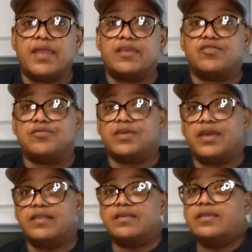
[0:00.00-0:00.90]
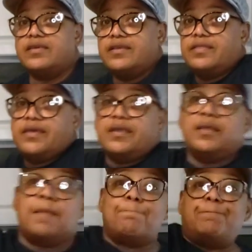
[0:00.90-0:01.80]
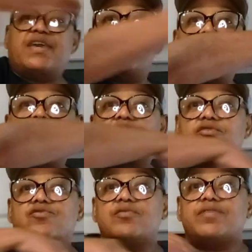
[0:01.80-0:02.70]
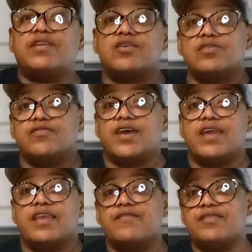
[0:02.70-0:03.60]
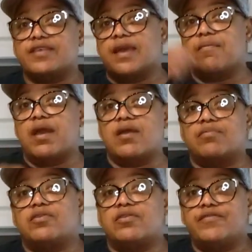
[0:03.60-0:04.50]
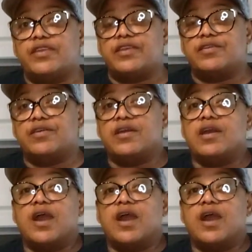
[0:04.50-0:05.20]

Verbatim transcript: And as you exit, hit that bell so you'll be notified every time I upload a video.